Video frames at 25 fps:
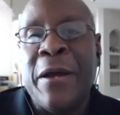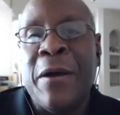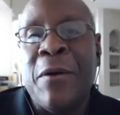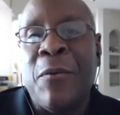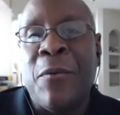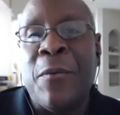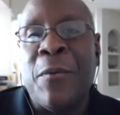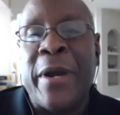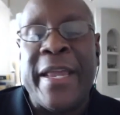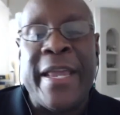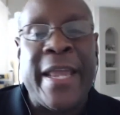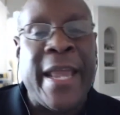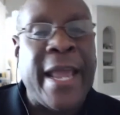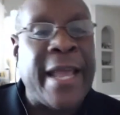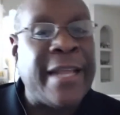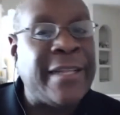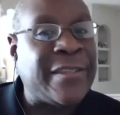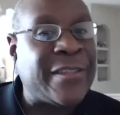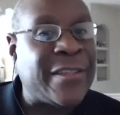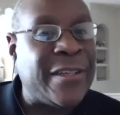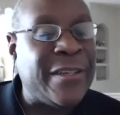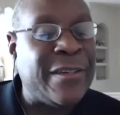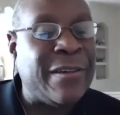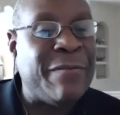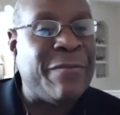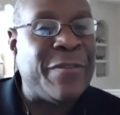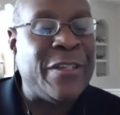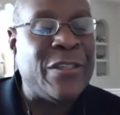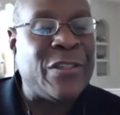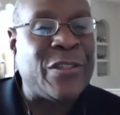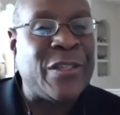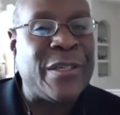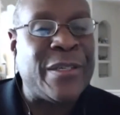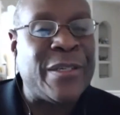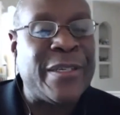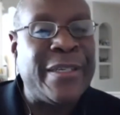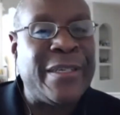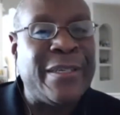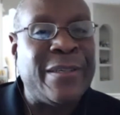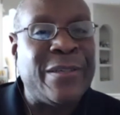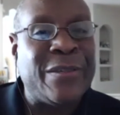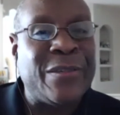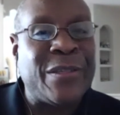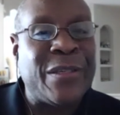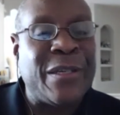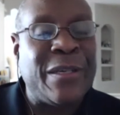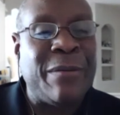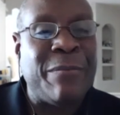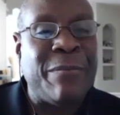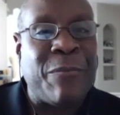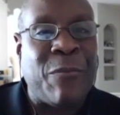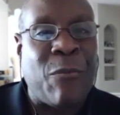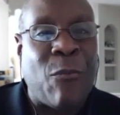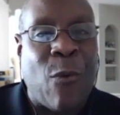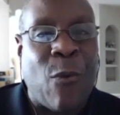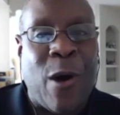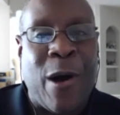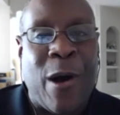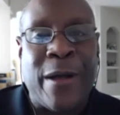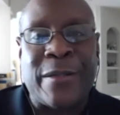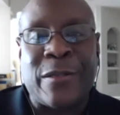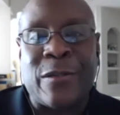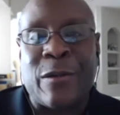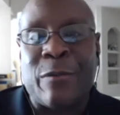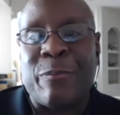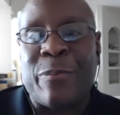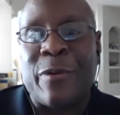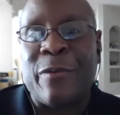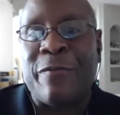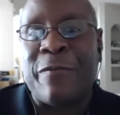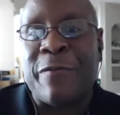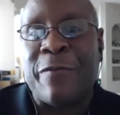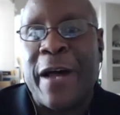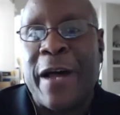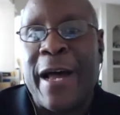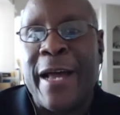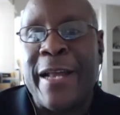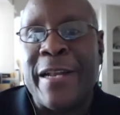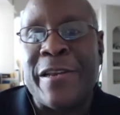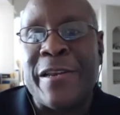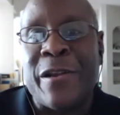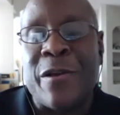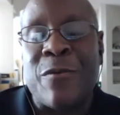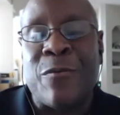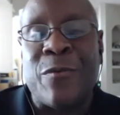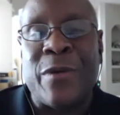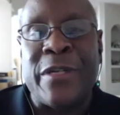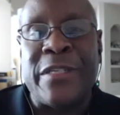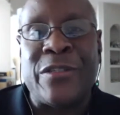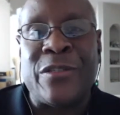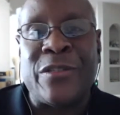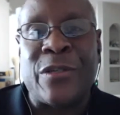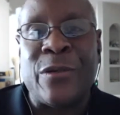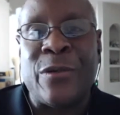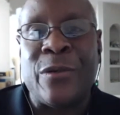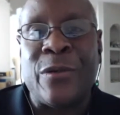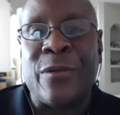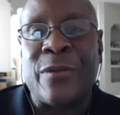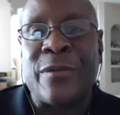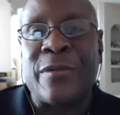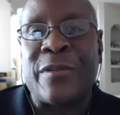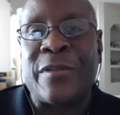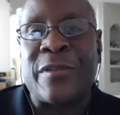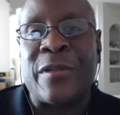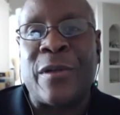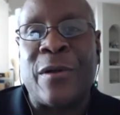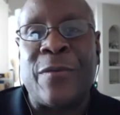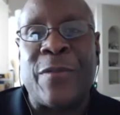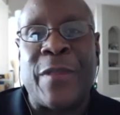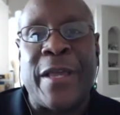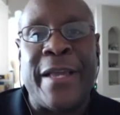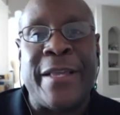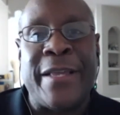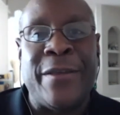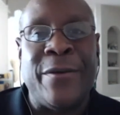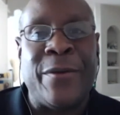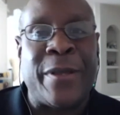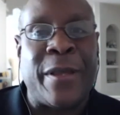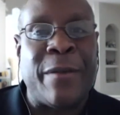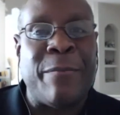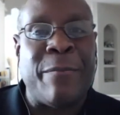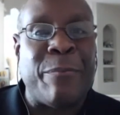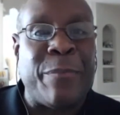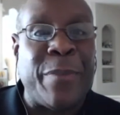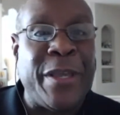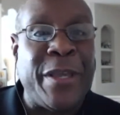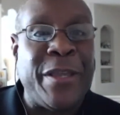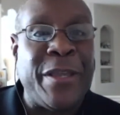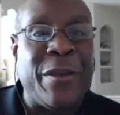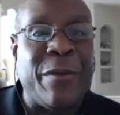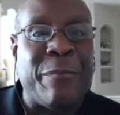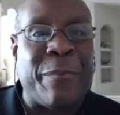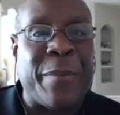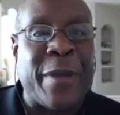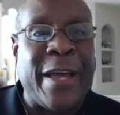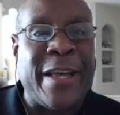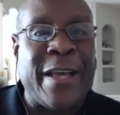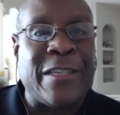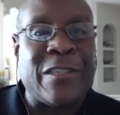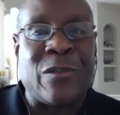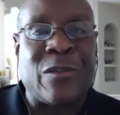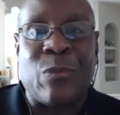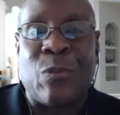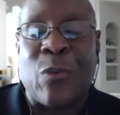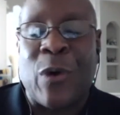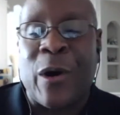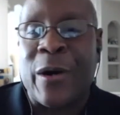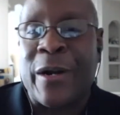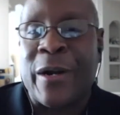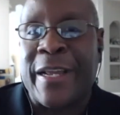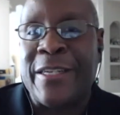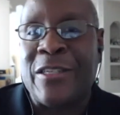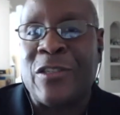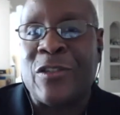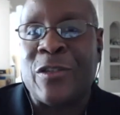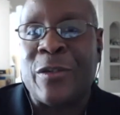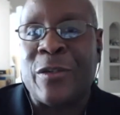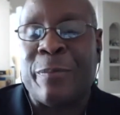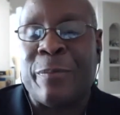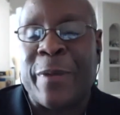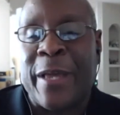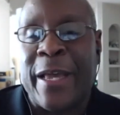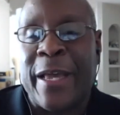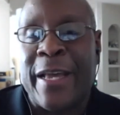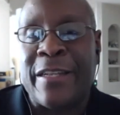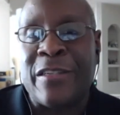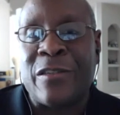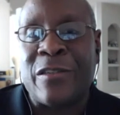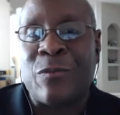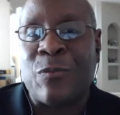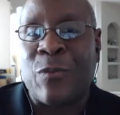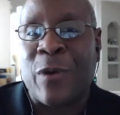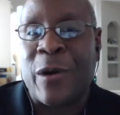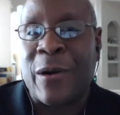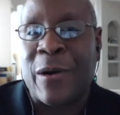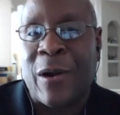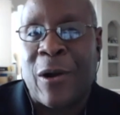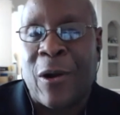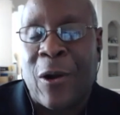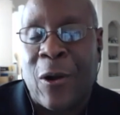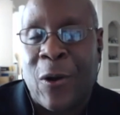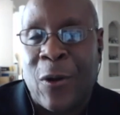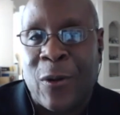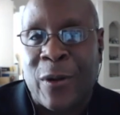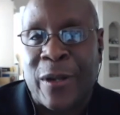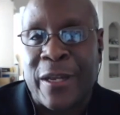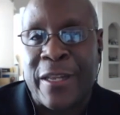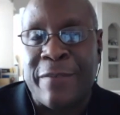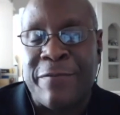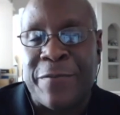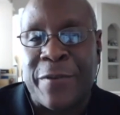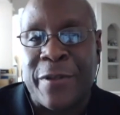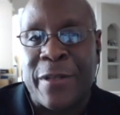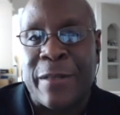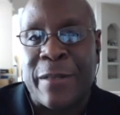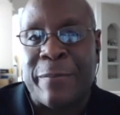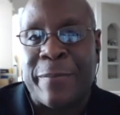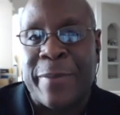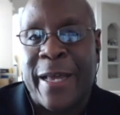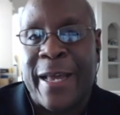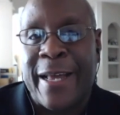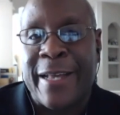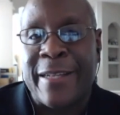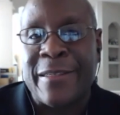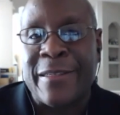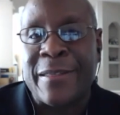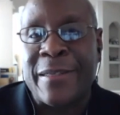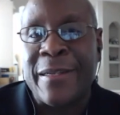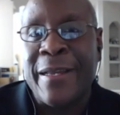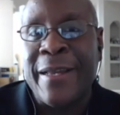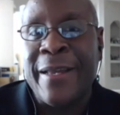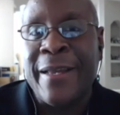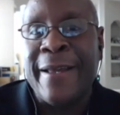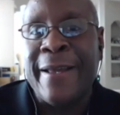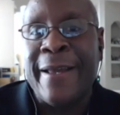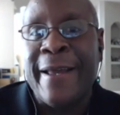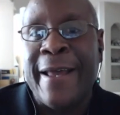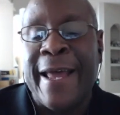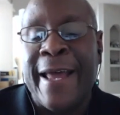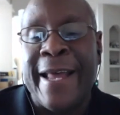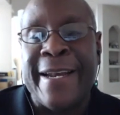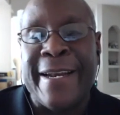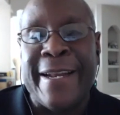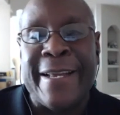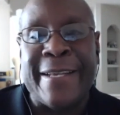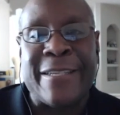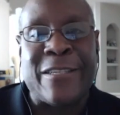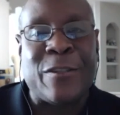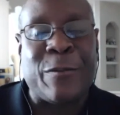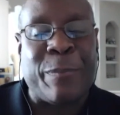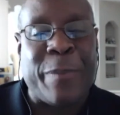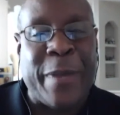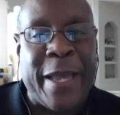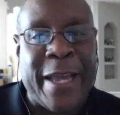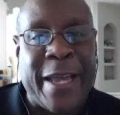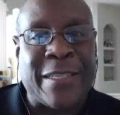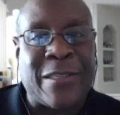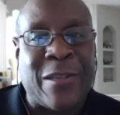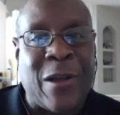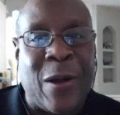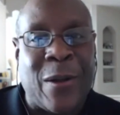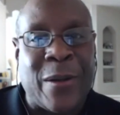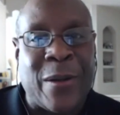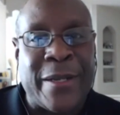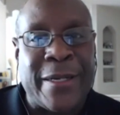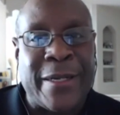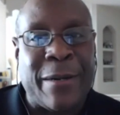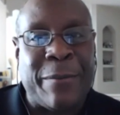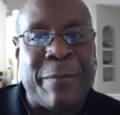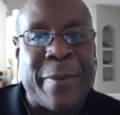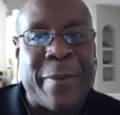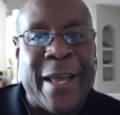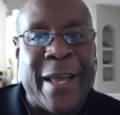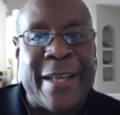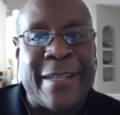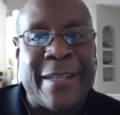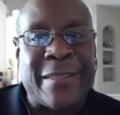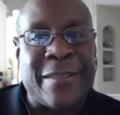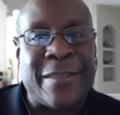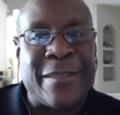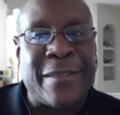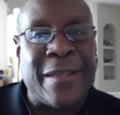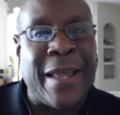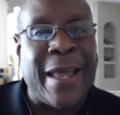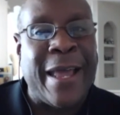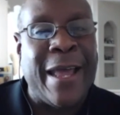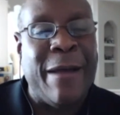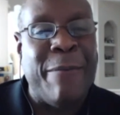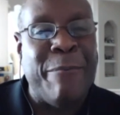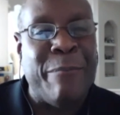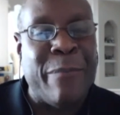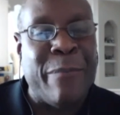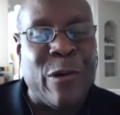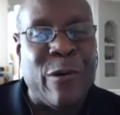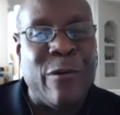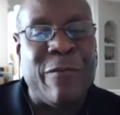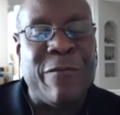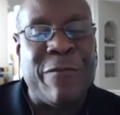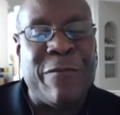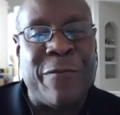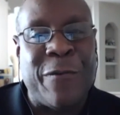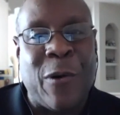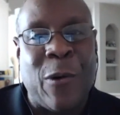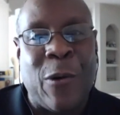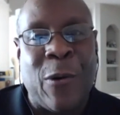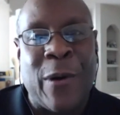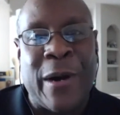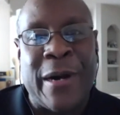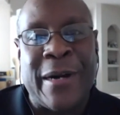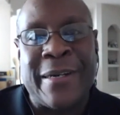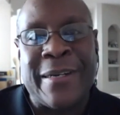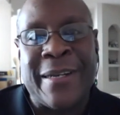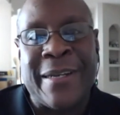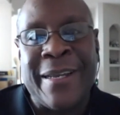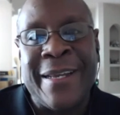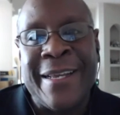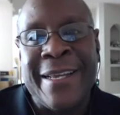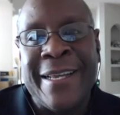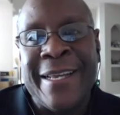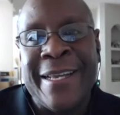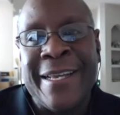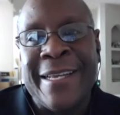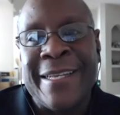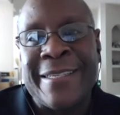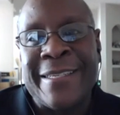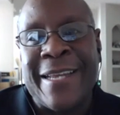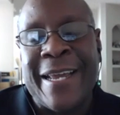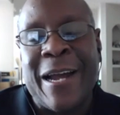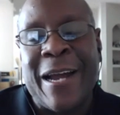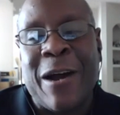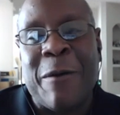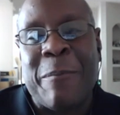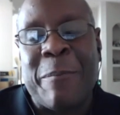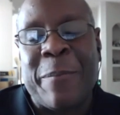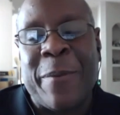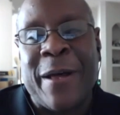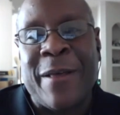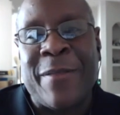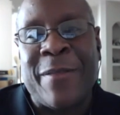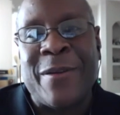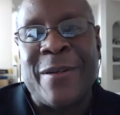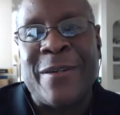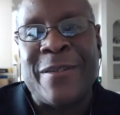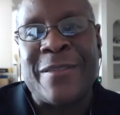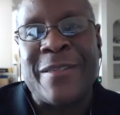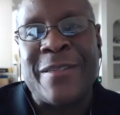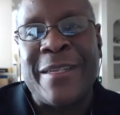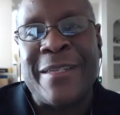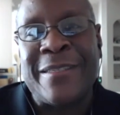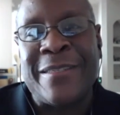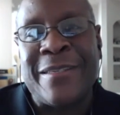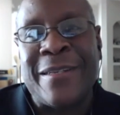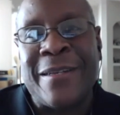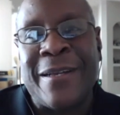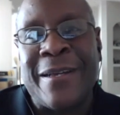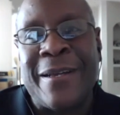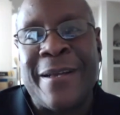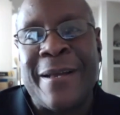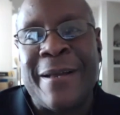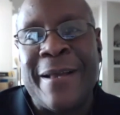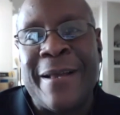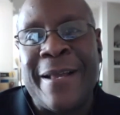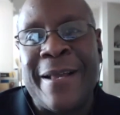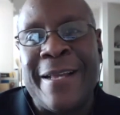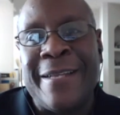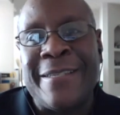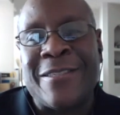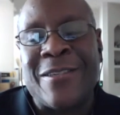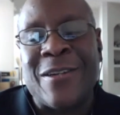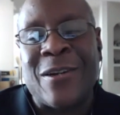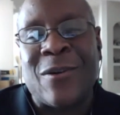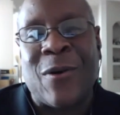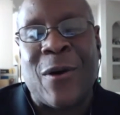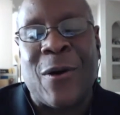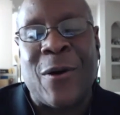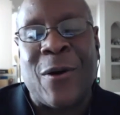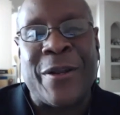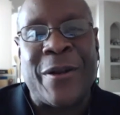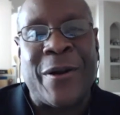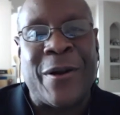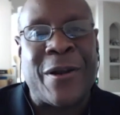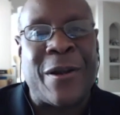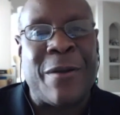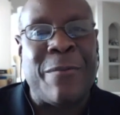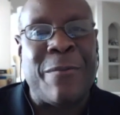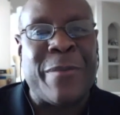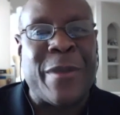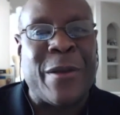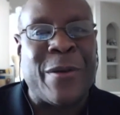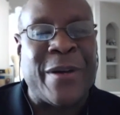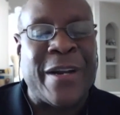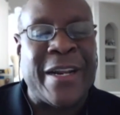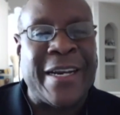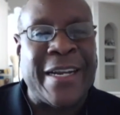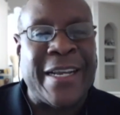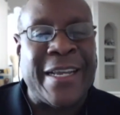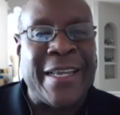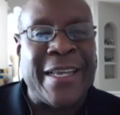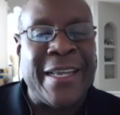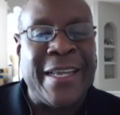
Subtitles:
We at Center Vision Leadership want to provide you with tools so that you can be your best, work at your best, work only for the best, and expect only the best, and move forward to help others and to grow your community.